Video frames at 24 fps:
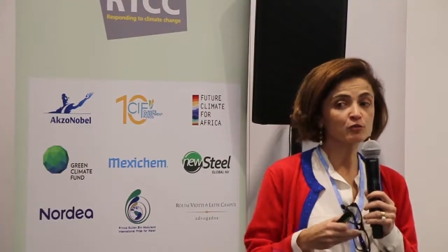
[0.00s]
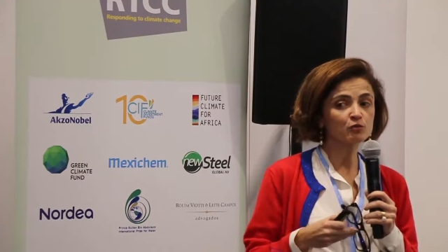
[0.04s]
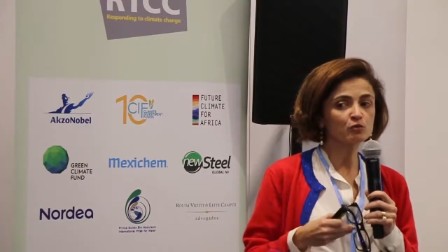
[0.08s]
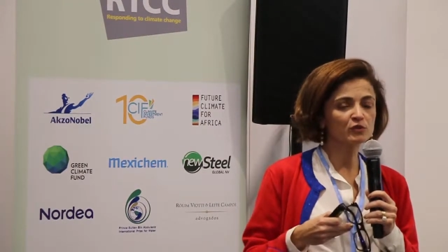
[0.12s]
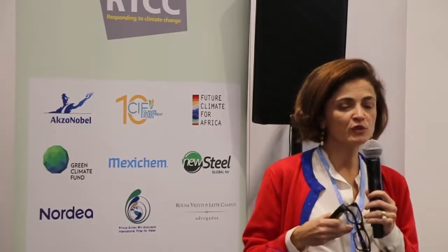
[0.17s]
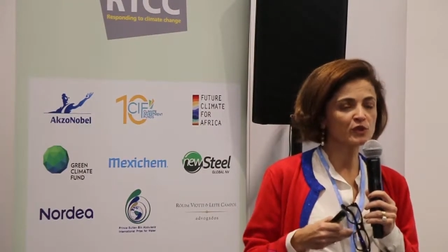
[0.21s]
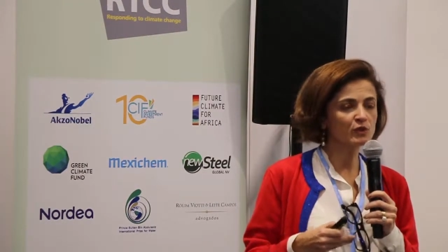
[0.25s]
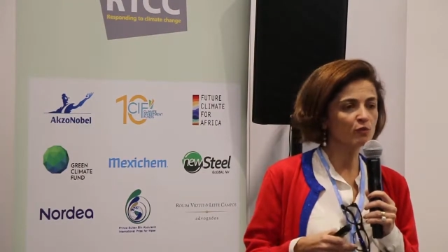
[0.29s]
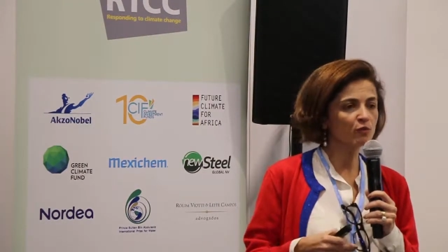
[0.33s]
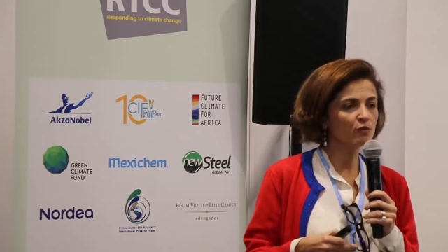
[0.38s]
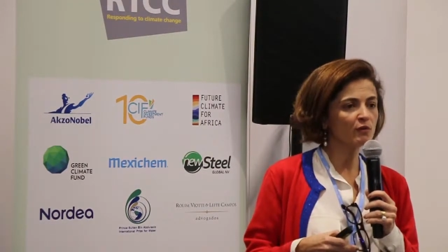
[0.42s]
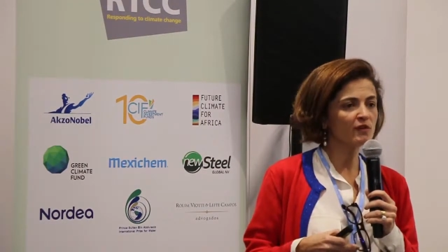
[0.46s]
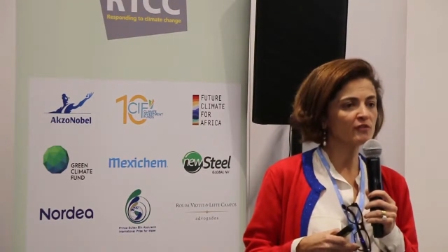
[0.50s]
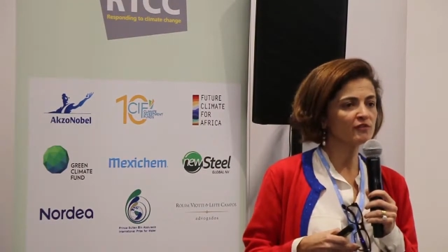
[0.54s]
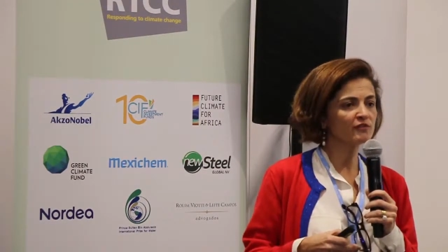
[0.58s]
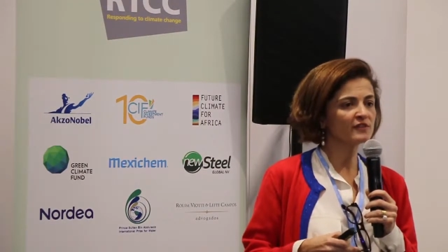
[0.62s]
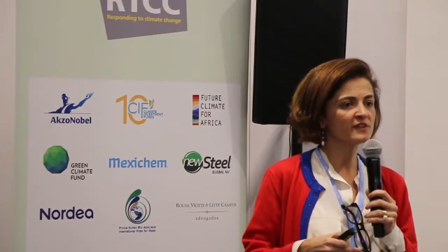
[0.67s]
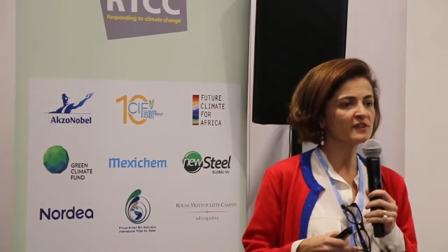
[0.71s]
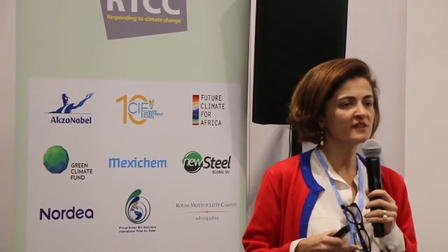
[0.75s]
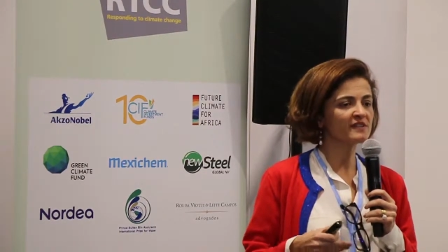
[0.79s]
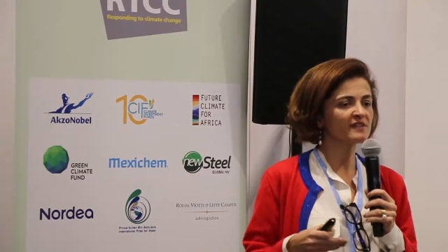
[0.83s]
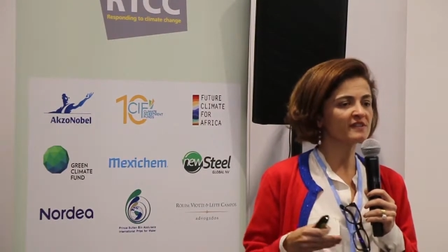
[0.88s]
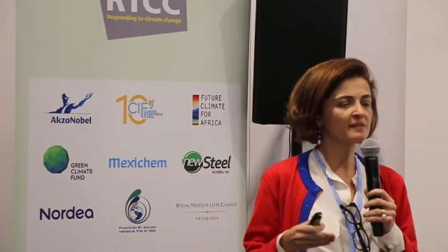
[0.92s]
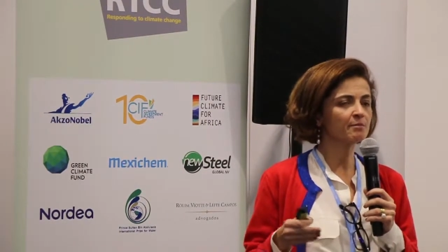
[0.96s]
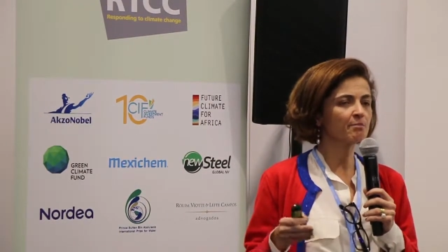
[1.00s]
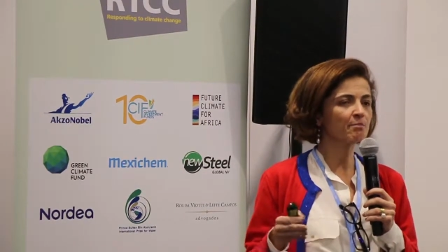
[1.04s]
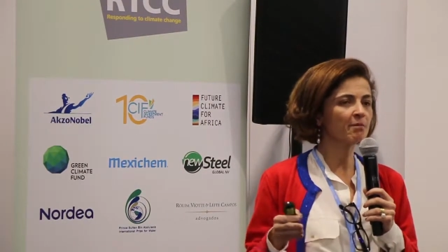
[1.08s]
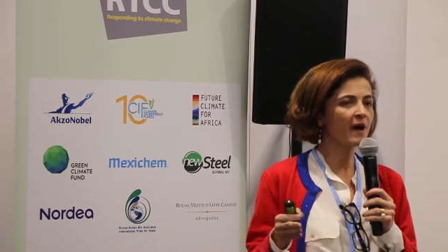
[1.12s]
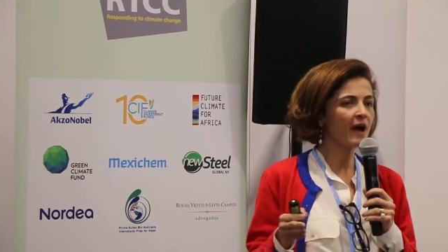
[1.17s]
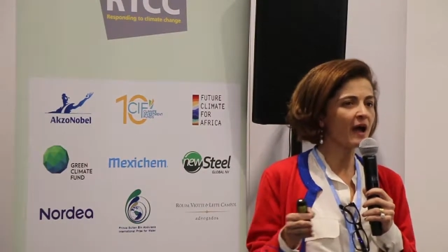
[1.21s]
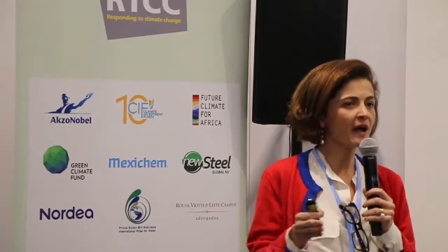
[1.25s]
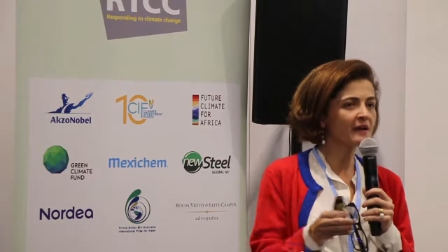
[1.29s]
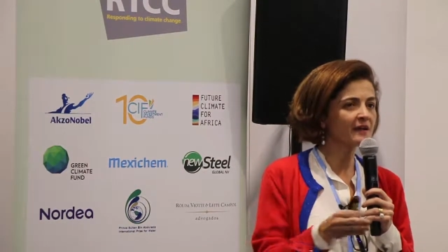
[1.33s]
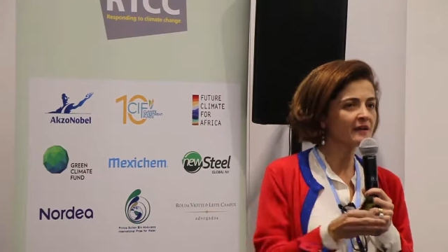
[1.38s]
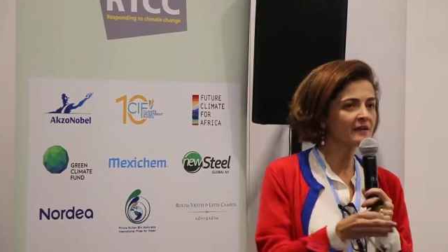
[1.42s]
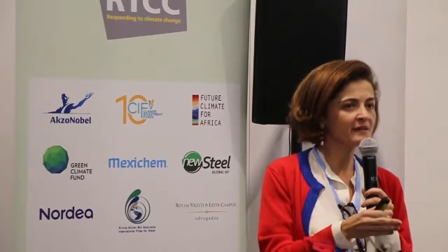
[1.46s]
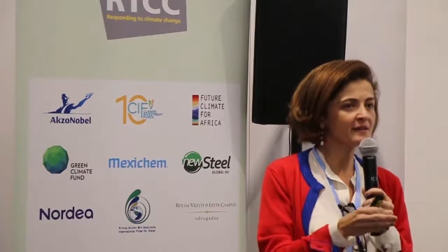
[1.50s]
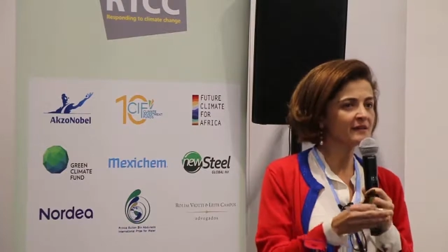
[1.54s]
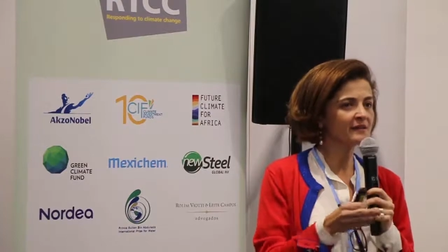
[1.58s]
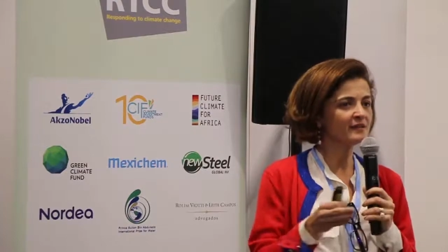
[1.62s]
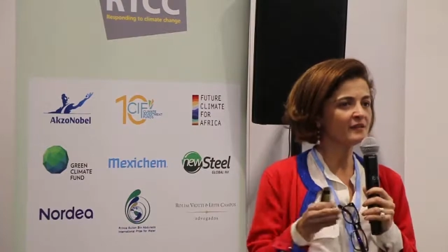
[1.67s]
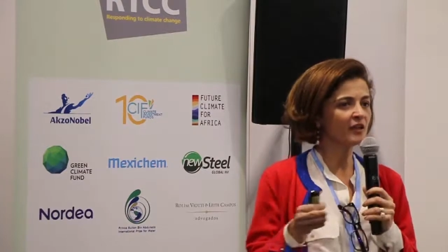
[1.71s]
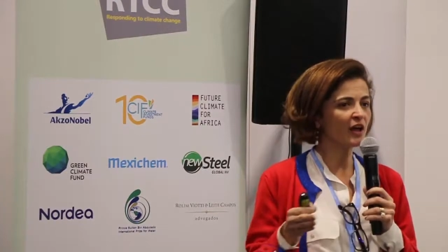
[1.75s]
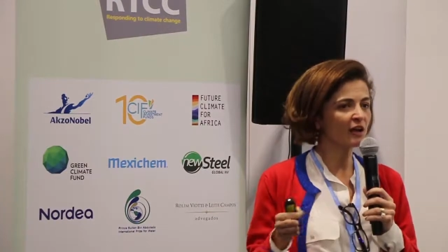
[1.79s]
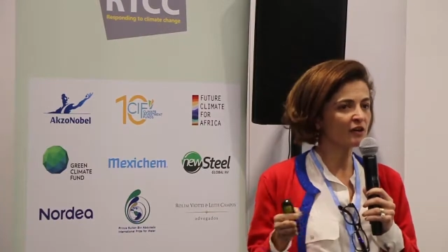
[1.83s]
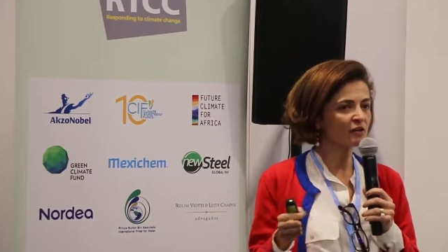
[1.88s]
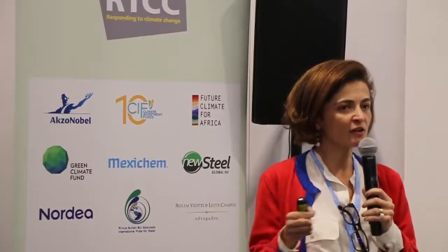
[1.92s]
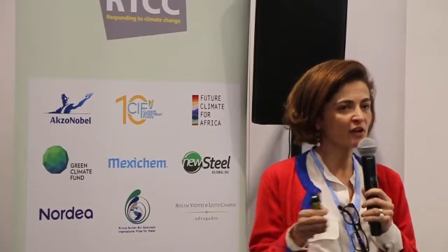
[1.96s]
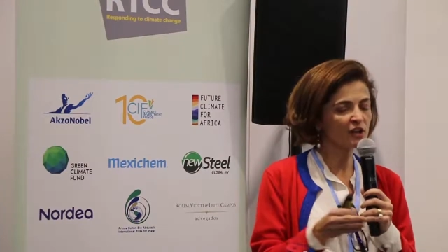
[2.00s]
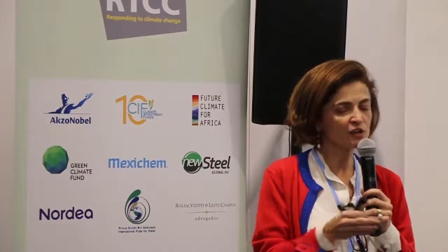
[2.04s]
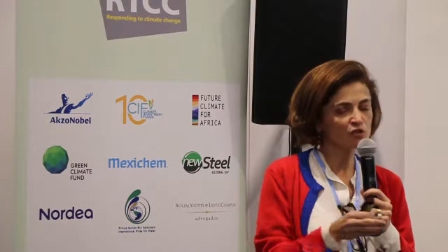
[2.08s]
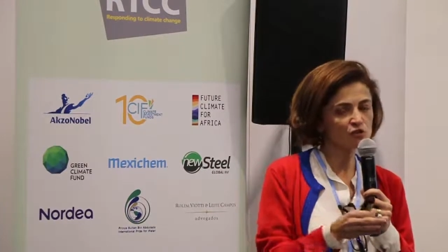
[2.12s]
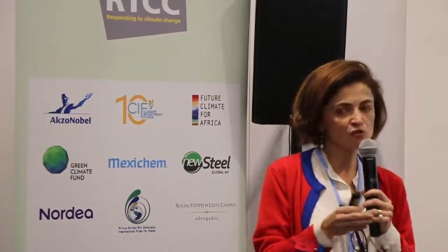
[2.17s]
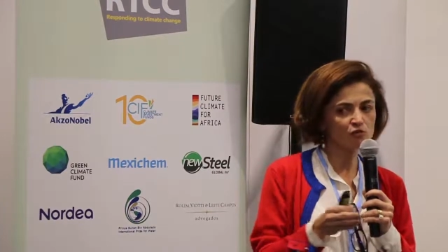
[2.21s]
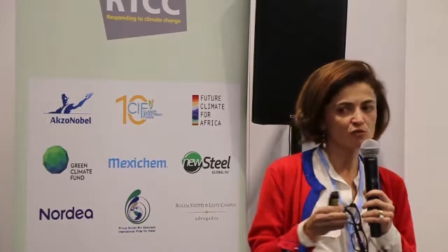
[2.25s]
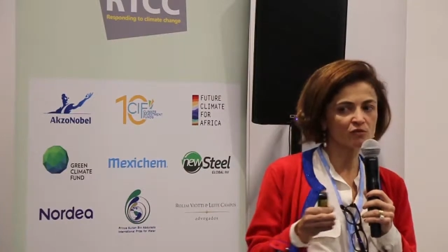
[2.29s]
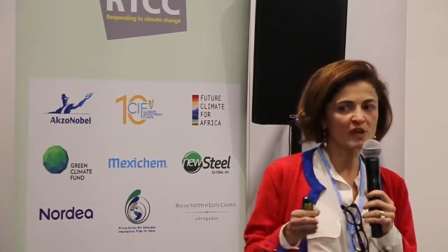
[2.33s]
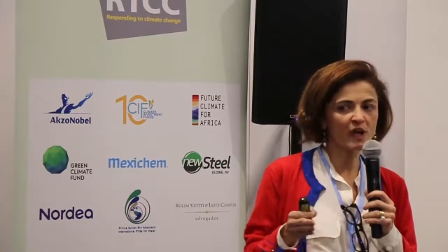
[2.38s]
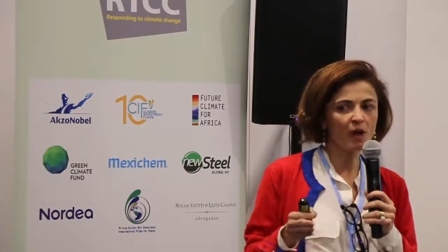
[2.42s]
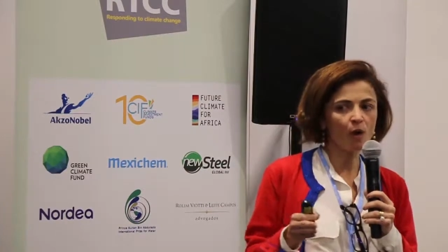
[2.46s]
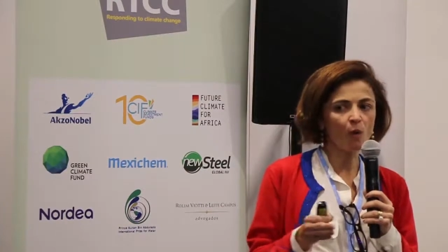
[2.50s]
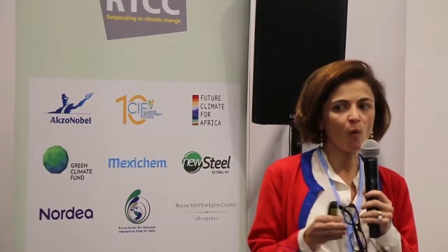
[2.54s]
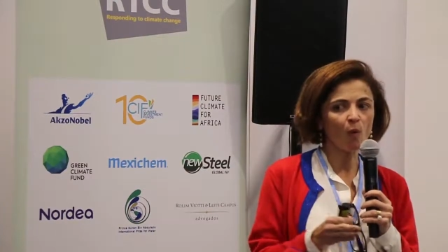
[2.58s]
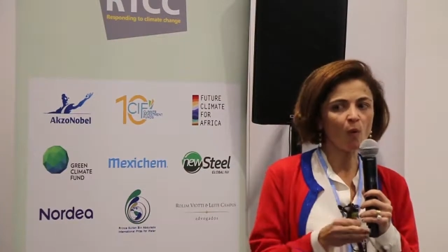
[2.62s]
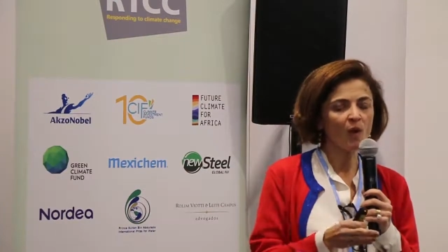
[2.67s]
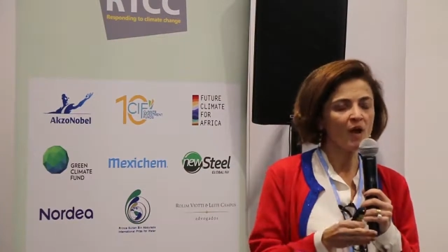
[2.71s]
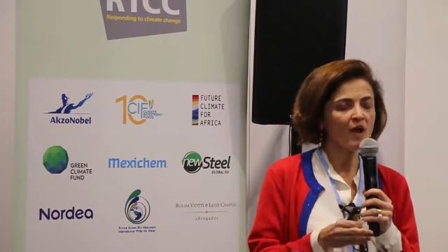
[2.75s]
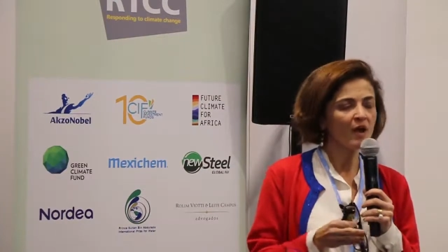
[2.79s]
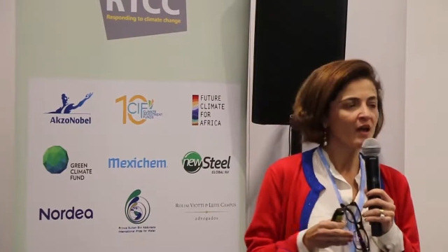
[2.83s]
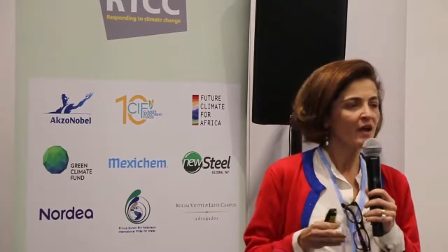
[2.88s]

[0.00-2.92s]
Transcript: to deal with this bi-directional